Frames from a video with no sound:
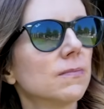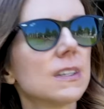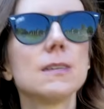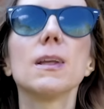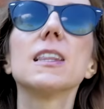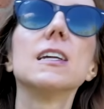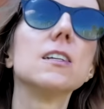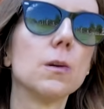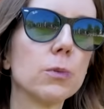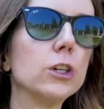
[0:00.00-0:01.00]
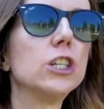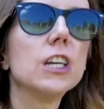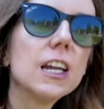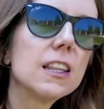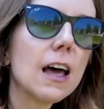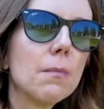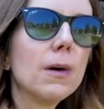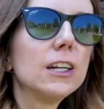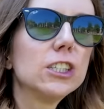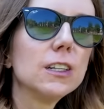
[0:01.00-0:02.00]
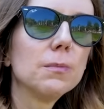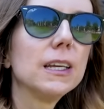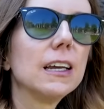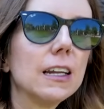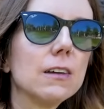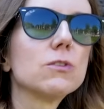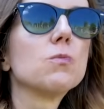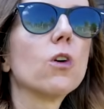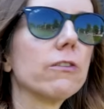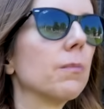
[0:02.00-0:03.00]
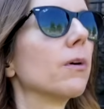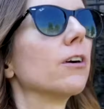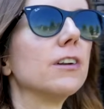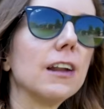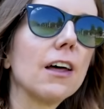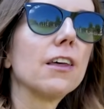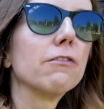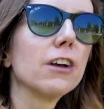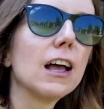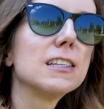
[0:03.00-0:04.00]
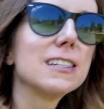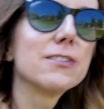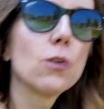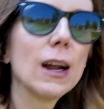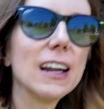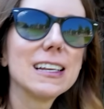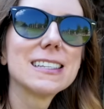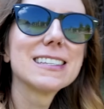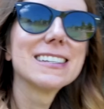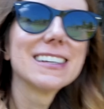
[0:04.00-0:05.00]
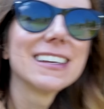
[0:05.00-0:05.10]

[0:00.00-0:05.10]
It seemed like they didn't appreciate it that much in the beginning. It was more of a burden. Now they've realized it's quite nice.